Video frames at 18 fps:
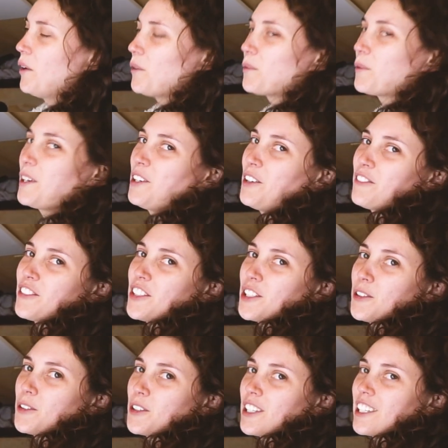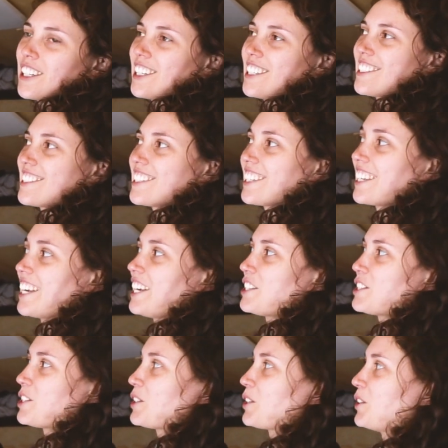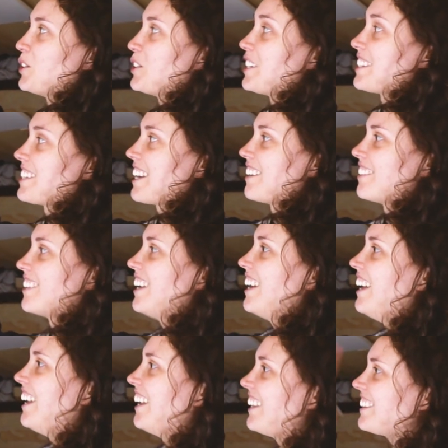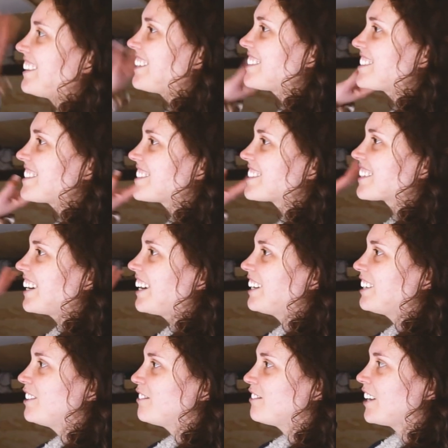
We're not very organized, in case you couldn't tell. This is kind of